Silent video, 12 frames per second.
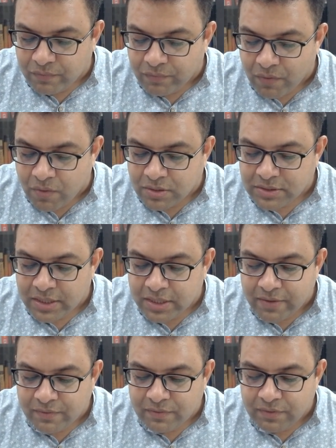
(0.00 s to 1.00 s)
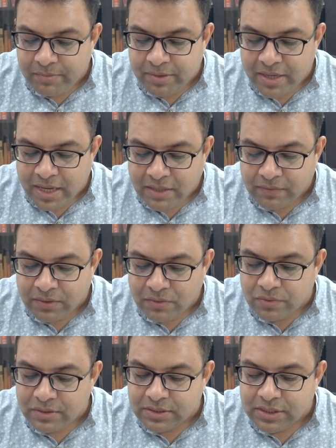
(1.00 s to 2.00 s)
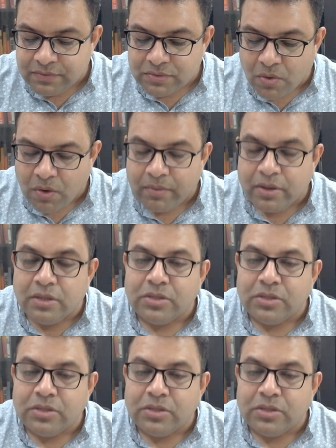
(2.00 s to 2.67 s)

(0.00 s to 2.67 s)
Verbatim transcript: was and never will be anyone who receives all.